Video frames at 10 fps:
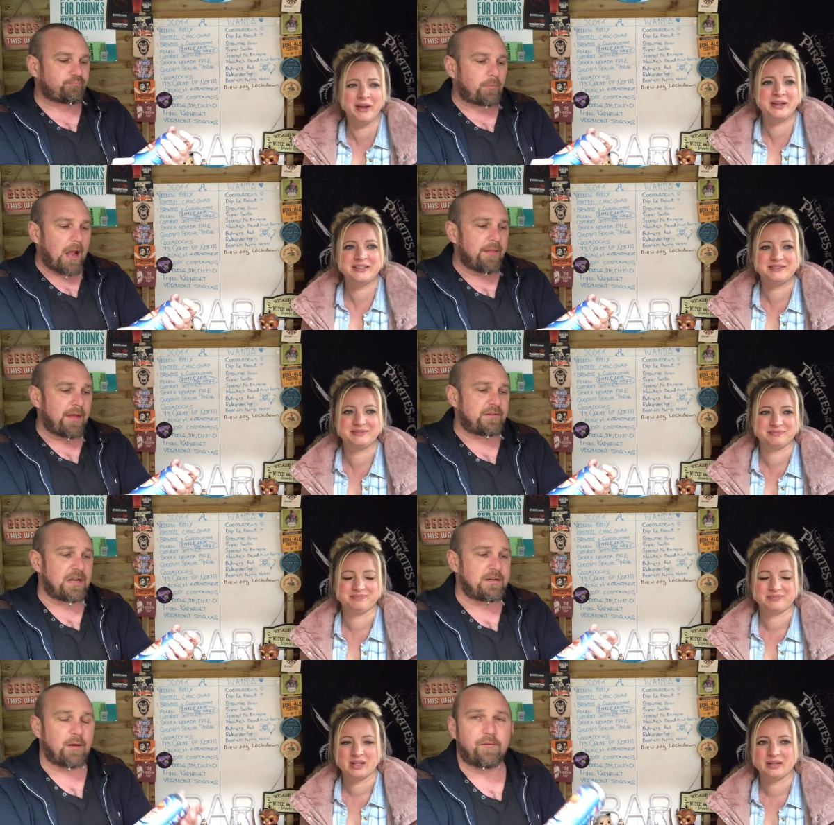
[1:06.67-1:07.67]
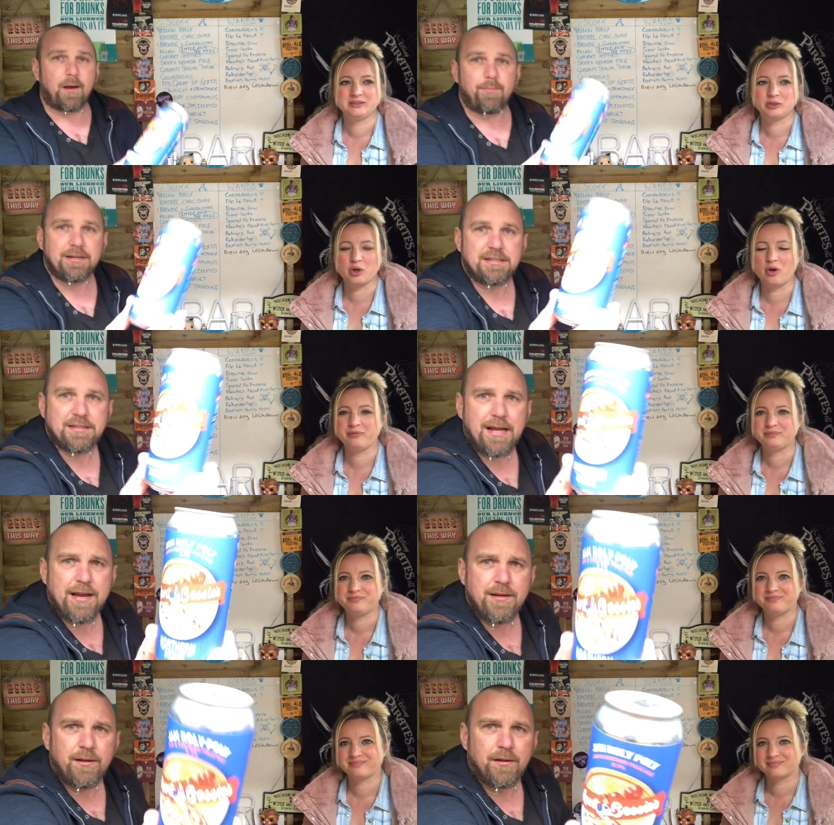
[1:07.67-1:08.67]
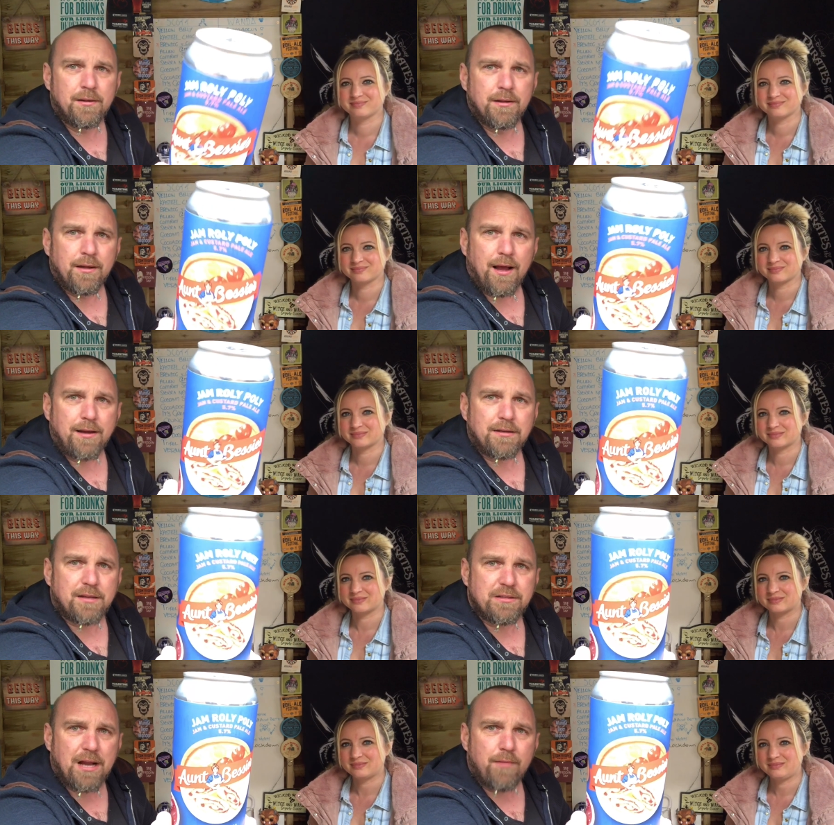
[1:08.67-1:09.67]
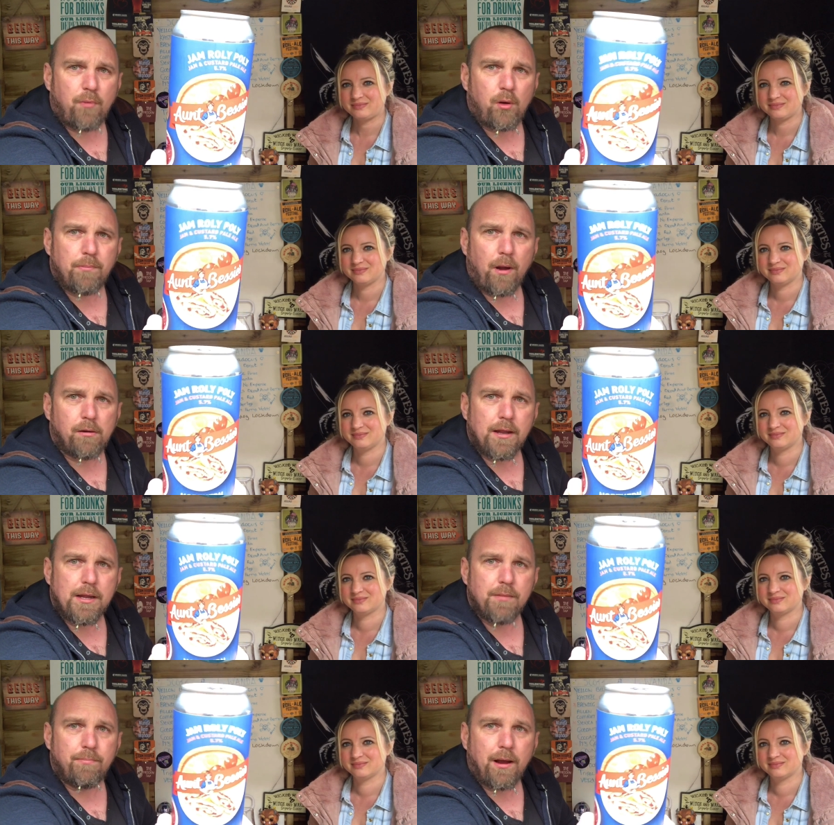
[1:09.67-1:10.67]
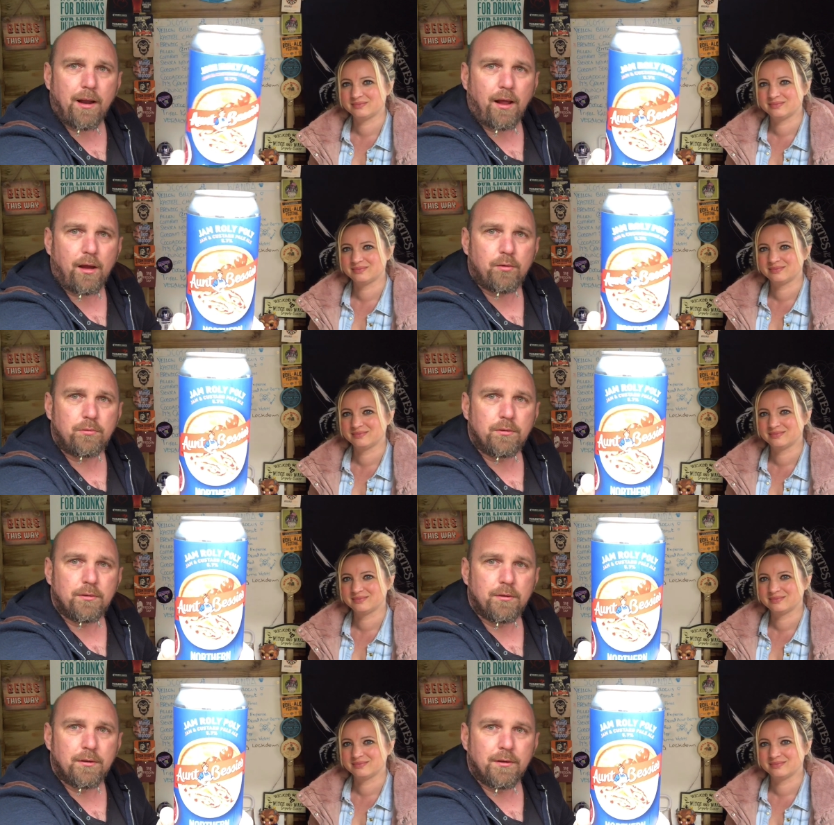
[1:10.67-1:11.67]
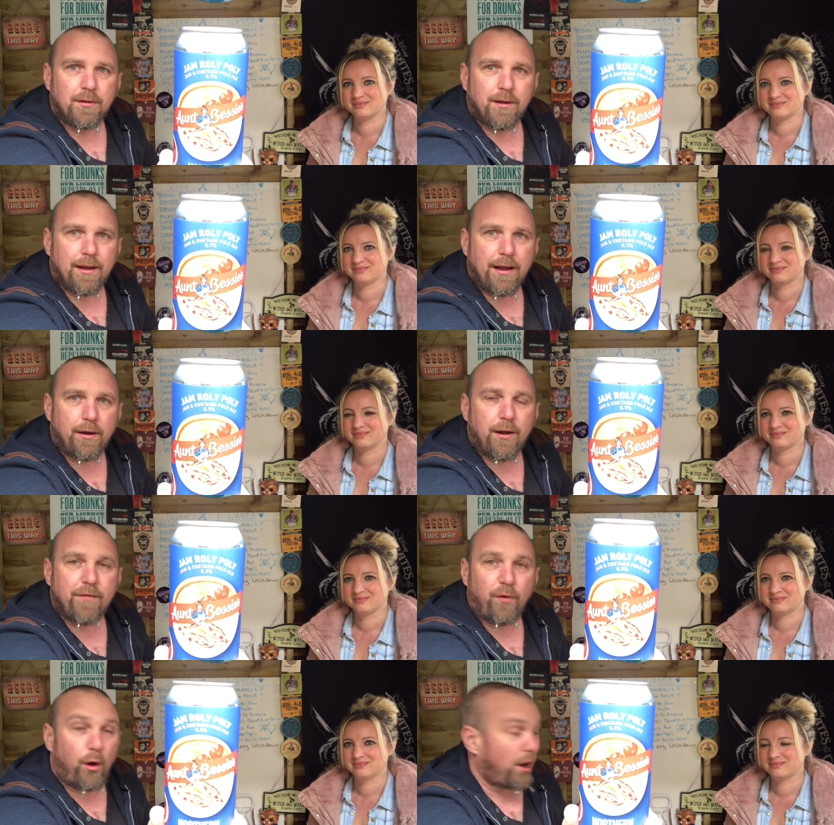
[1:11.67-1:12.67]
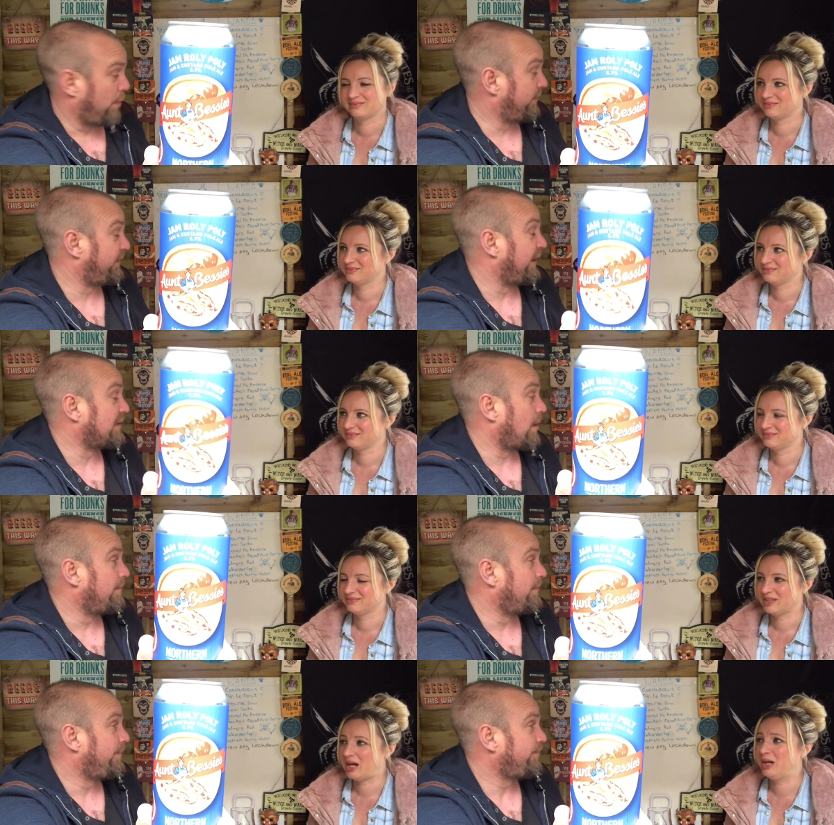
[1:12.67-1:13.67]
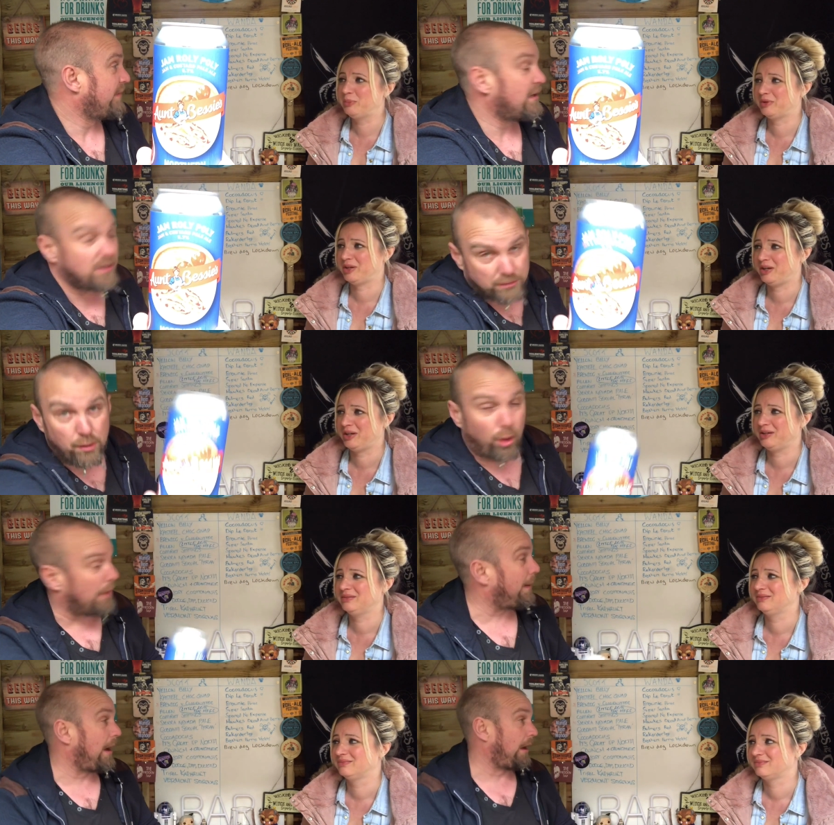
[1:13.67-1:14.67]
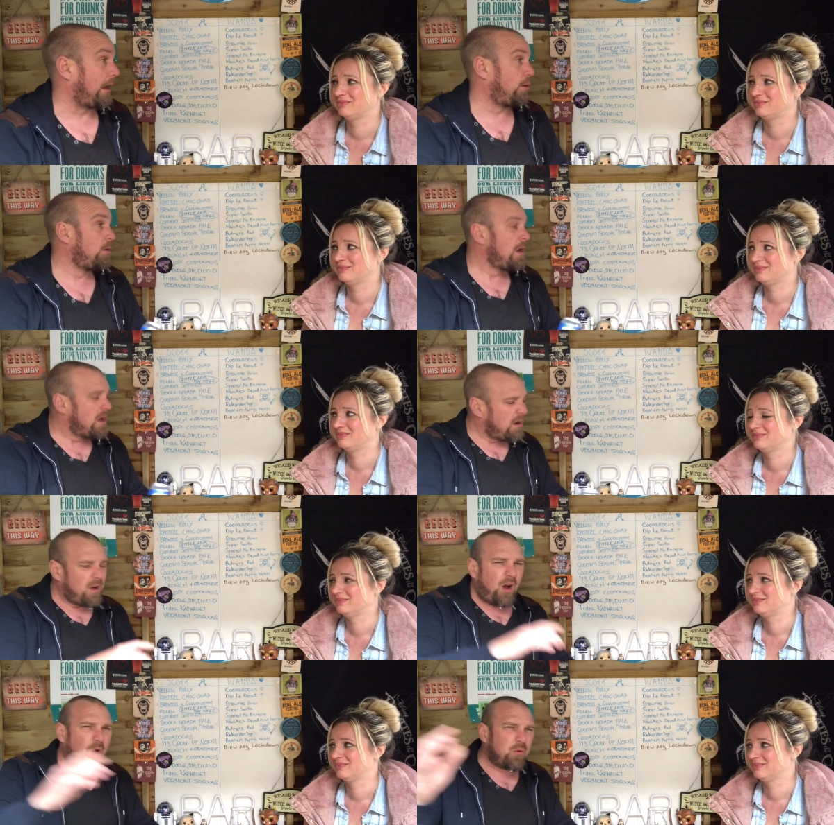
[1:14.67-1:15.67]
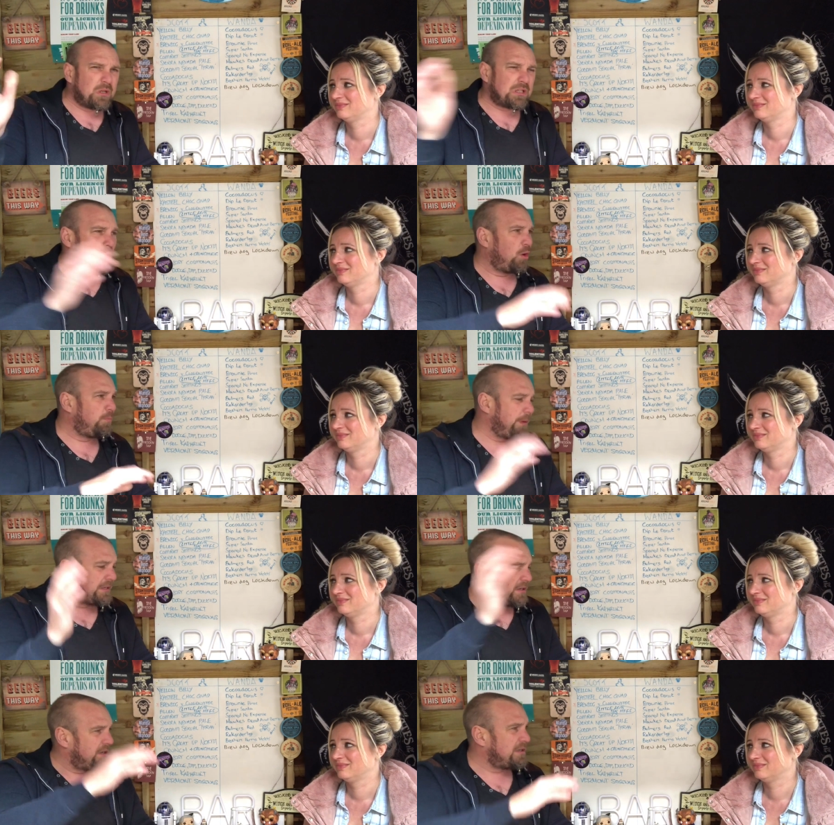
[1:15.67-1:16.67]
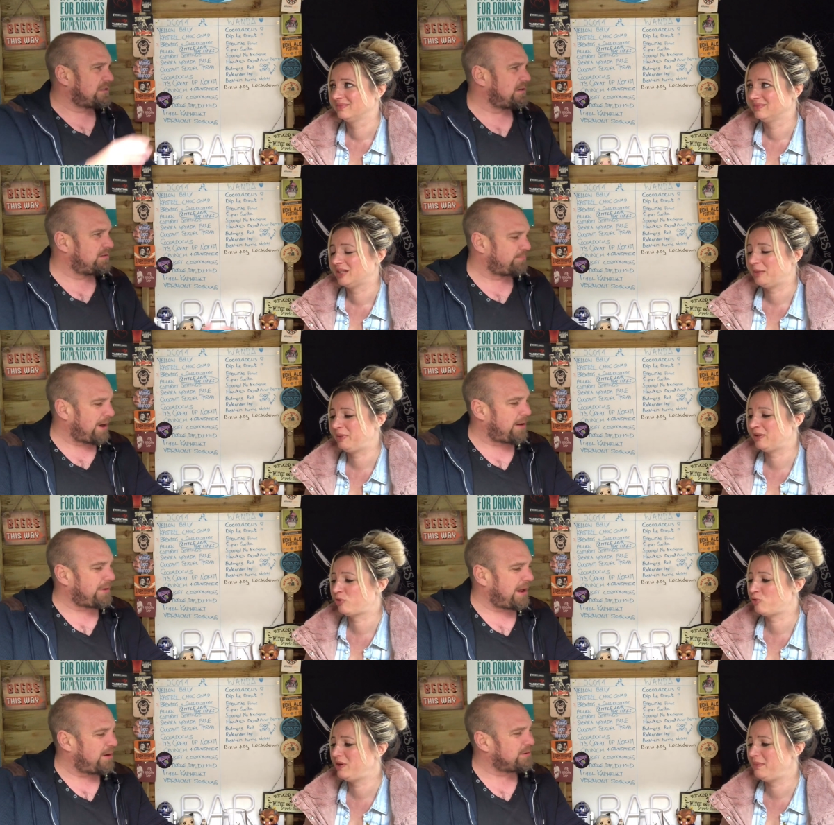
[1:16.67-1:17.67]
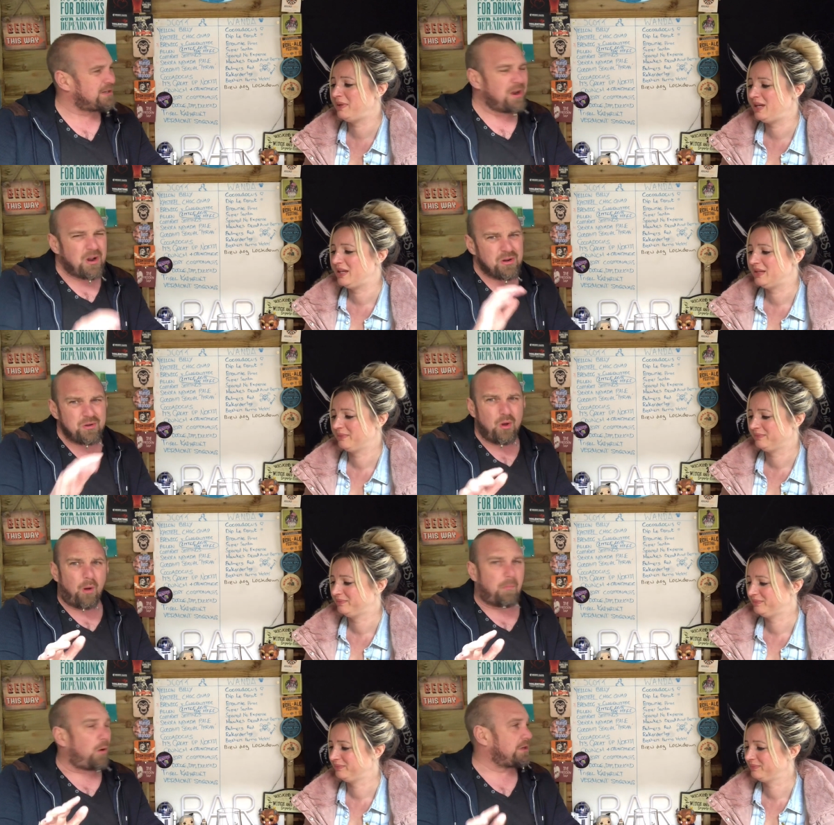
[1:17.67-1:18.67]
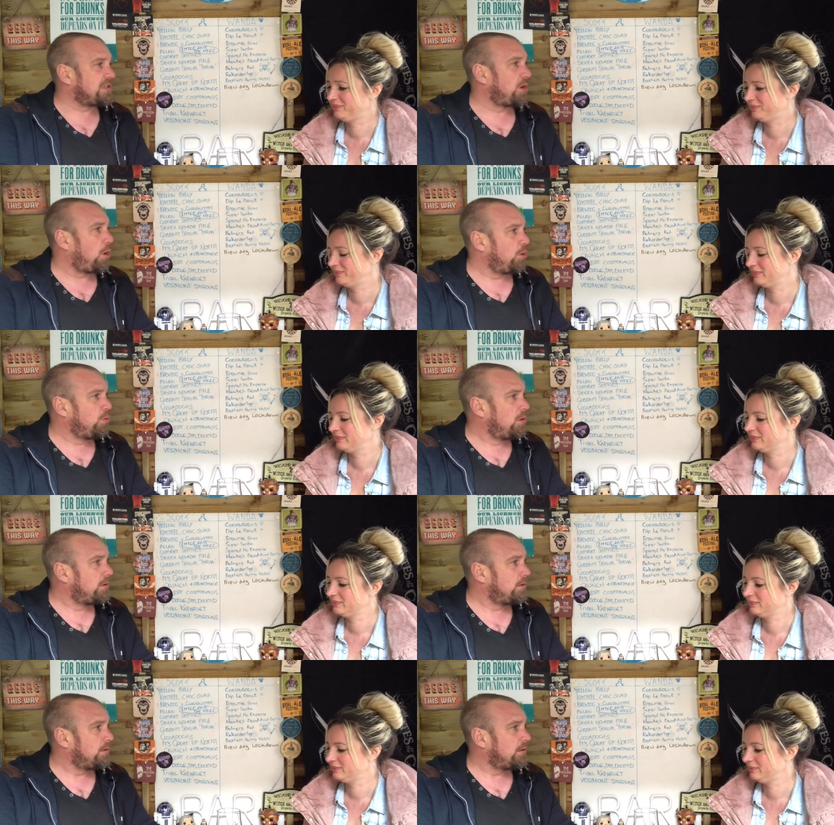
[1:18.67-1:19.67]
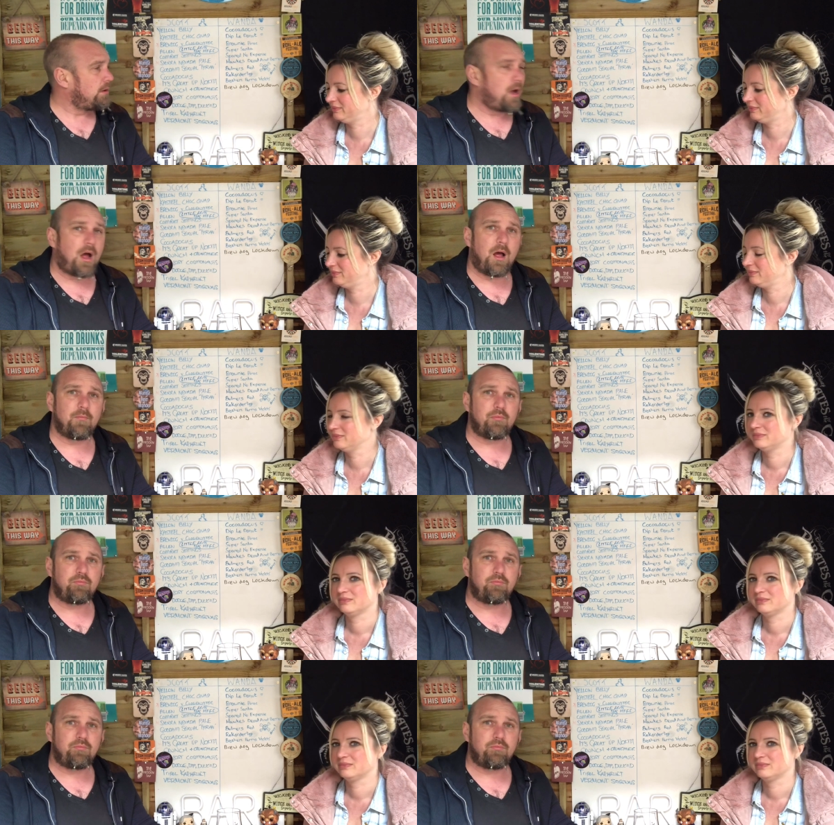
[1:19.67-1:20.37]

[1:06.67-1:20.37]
Speaker 1: and they've teamed up with Aunt Bessie's again, and it's a jam roly poly pale ale and I have high hopes for this one. I hope so. I do like a pale ale. Old style bitters and brown ales, not my style. Mm. Um,